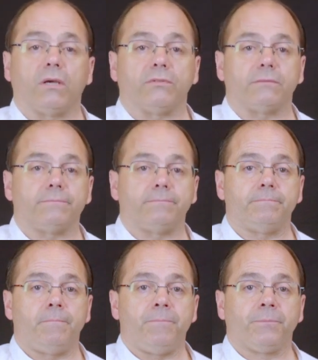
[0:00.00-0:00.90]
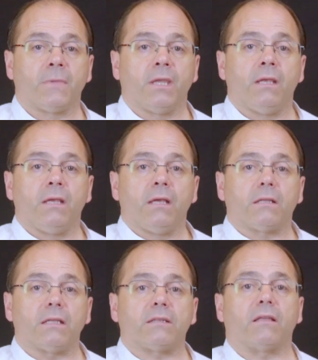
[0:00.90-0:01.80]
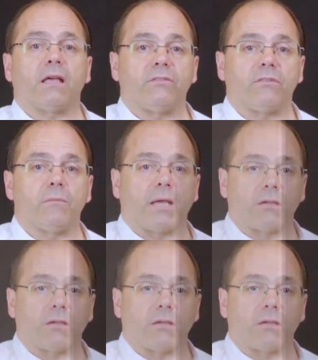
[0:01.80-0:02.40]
oven. Click the custom